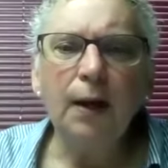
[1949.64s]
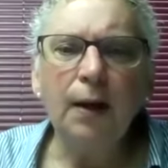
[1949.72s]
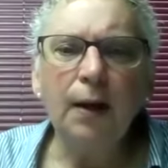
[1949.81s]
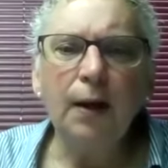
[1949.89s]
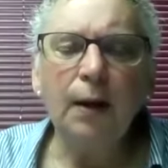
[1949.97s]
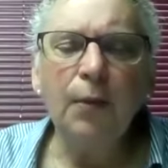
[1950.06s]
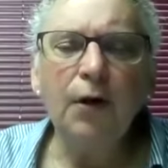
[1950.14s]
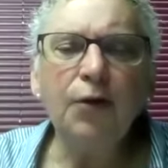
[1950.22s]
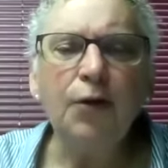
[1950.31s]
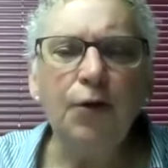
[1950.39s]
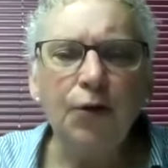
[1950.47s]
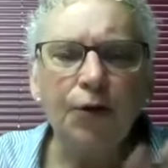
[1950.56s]
Among
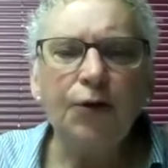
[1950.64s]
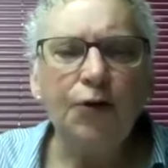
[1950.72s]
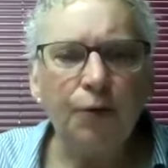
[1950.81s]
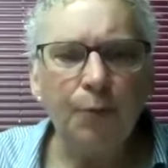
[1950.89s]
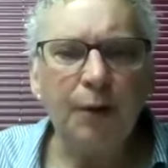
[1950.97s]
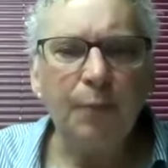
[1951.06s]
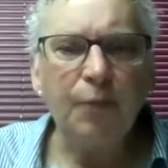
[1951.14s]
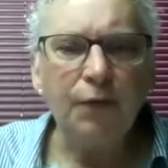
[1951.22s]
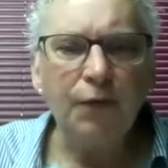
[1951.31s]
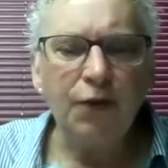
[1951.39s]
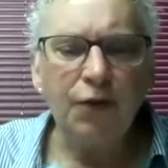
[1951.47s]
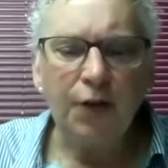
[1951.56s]
the Near Eastern people
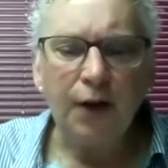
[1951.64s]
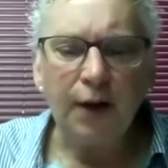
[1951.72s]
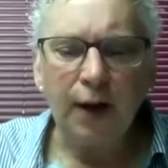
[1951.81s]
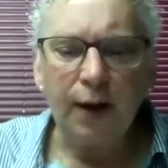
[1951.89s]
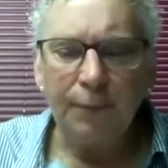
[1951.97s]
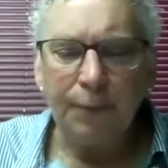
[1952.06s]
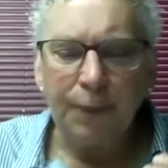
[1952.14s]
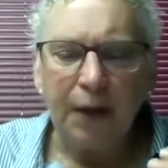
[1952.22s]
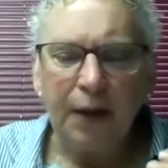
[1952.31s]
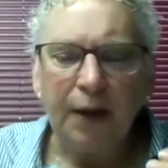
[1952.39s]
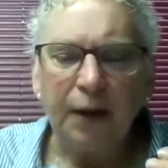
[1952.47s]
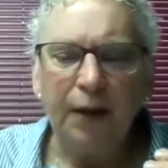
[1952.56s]
of this time,
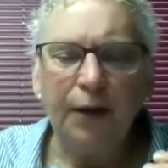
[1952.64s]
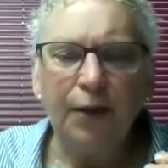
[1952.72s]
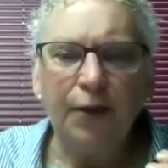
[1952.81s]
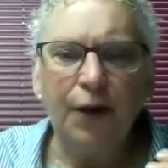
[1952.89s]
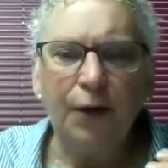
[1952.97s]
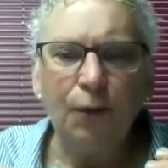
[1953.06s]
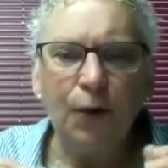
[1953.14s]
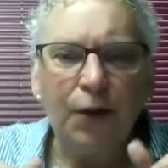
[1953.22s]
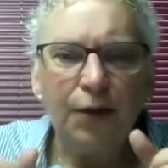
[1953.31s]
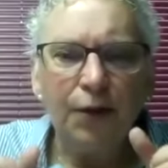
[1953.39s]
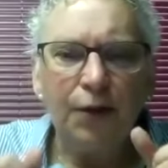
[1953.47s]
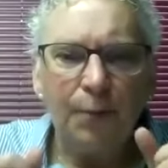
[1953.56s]

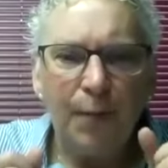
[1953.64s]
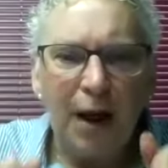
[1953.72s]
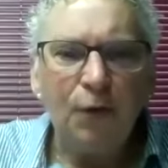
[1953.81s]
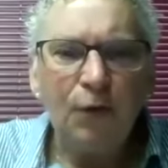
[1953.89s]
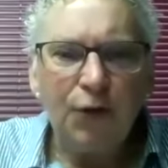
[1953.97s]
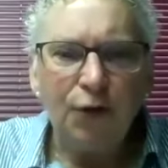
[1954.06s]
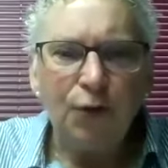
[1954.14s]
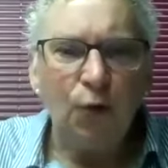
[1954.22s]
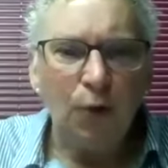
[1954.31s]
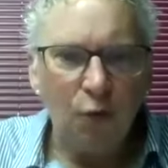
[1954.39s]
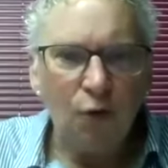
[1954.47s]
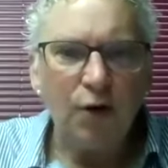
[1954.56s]
the mountains
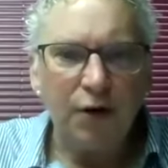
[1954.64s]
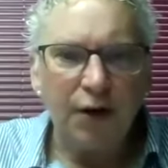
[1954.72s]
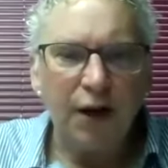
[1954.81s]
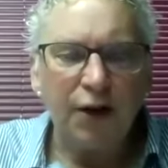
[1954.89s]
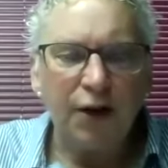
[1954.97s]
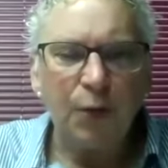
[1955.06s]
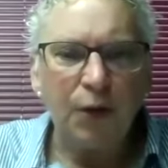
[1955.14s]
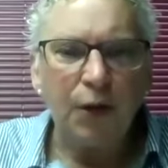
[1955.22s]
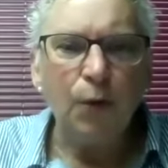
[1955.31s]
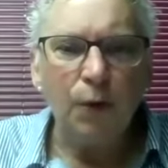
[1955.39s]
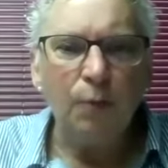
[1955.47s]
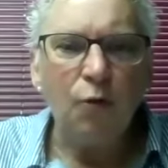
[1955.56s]
were important, yes, but
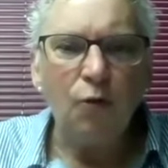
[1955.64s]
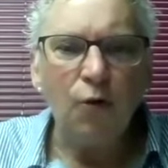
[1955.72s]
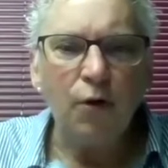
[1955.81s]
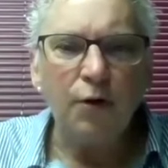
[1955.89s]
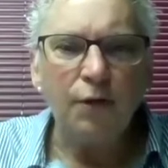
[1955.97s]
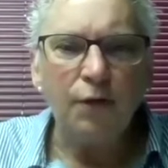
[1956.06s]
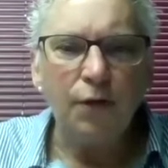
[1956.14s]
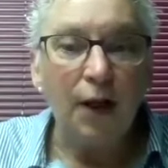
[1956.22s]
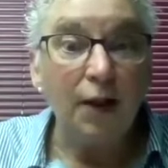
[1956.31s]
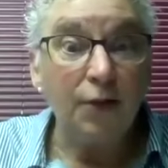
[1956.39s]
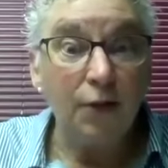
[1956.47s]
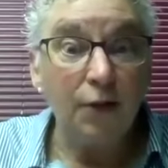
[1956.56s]
they were important for
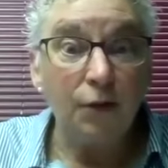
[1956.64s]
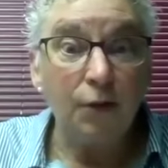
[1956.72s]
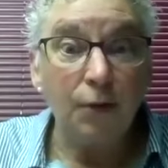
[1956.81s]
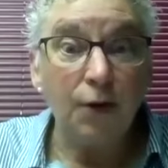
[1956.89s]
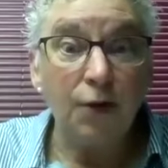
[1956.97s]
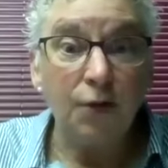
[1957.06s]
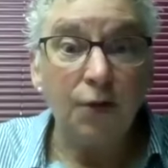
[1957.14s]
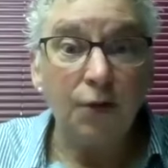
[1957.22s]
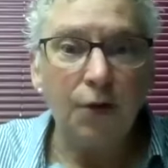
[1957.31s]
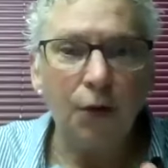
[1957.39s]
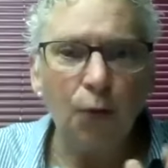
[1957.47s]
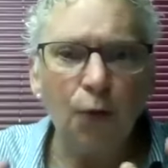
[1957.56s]
lots of different
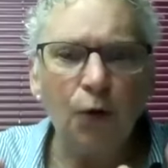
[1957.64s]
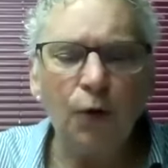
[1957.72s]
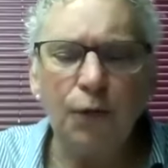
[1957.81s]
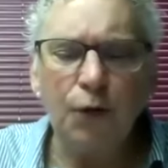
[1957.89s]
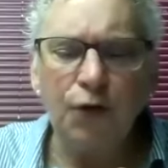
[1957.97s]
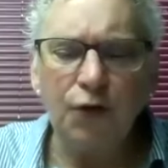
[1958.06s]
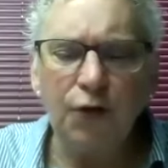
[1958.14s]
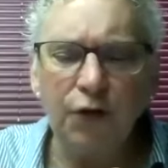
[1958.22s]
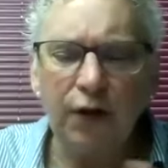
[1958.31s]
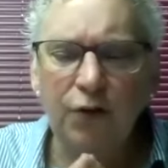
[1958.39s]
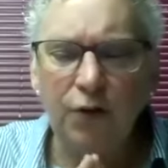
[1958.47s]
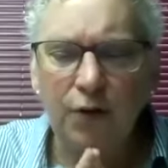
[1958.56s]
reasons. Their worldview
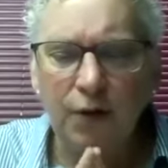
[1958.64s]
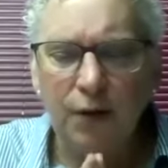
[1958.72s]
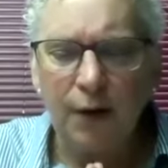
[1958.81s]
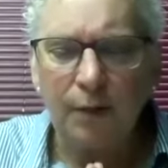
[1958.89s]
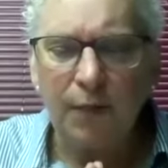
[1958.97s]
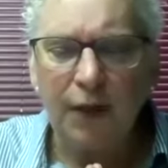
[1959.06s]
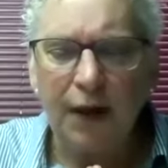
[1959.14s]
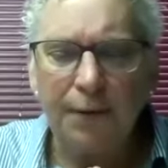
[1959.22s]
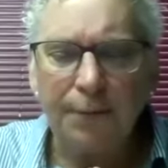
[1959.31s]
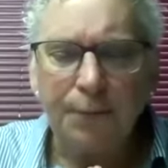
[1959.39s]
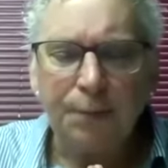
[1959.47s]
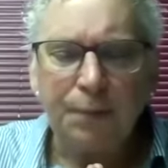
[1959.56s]
suggested to them
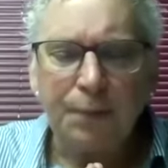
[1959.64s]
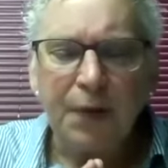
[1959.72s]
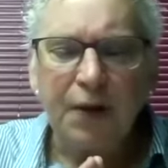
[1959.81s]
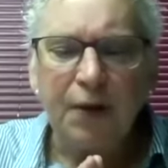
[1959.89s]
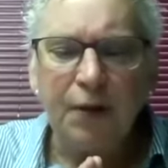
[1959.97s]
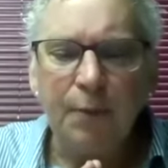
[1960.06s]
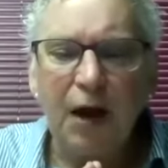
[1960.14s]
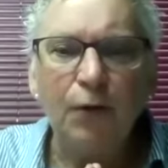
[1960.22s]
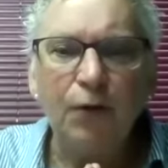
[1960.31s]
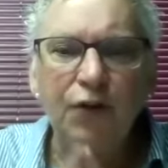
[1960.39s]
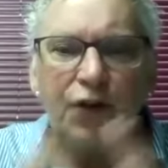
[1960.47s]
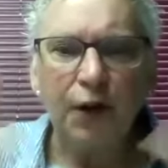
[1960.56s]
that the
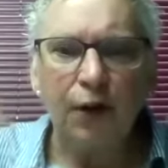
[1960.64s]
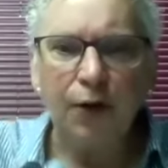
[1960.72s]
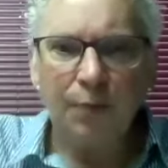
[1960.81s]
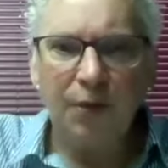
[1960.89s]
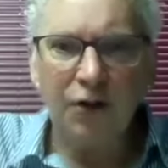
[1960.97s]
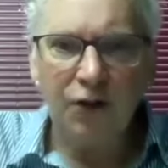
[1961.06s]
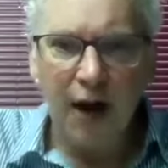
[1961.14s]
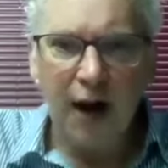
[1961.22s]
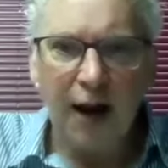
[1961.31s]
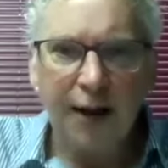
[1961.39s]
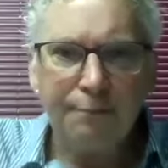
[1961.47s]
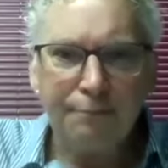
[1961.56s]
mountains held up the
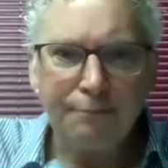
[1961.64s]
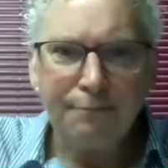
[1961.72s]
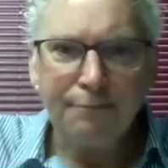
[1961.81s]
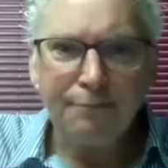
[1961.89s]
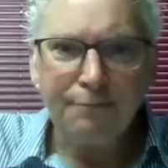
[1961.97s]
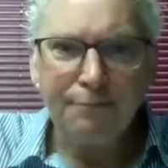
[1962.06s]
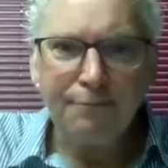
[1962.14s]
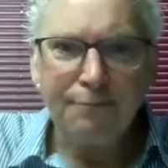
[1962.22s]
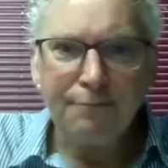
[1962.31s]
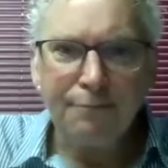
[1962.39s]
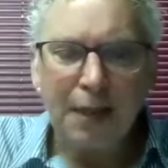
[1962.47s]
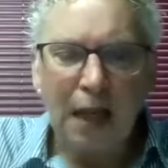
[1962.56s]
sky
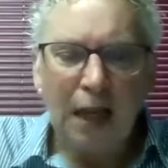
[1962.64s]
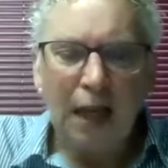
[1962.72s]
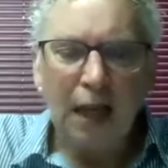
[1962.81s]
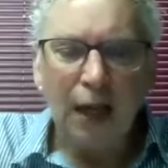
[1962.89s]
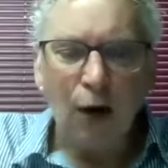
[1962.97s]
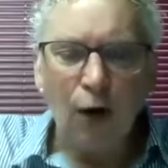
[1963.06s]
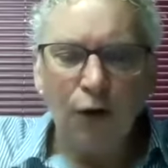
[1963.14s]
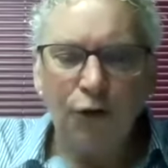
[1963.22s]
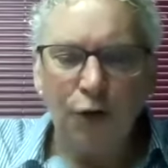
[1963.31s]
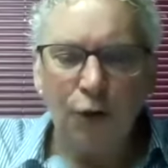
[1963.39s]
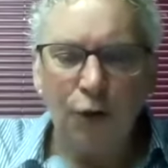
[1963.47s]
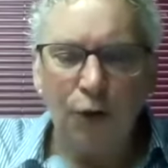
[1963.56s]
and
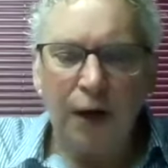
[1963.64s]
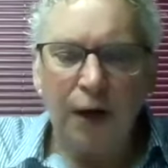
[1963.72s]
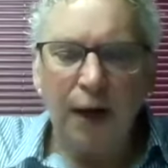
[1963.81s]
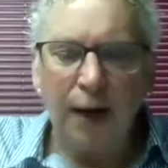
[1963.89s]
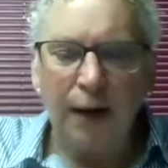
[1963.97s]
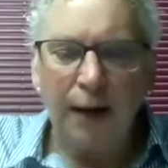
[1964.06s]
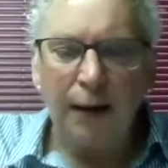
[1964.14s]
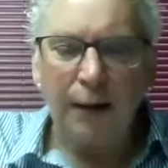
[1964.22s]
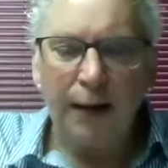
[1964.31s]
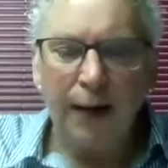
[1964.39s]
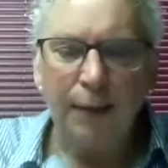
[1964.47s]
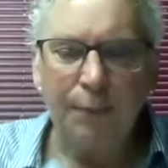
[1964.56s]
also
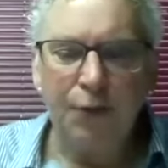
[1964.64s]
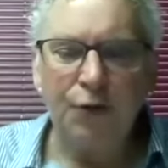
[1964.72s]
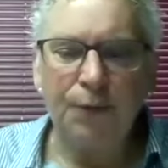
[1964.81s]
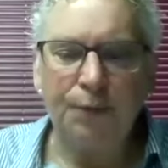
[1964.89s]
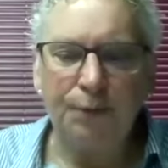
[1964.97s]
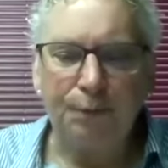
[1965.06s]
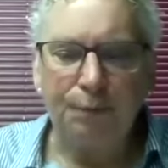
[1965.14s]
kept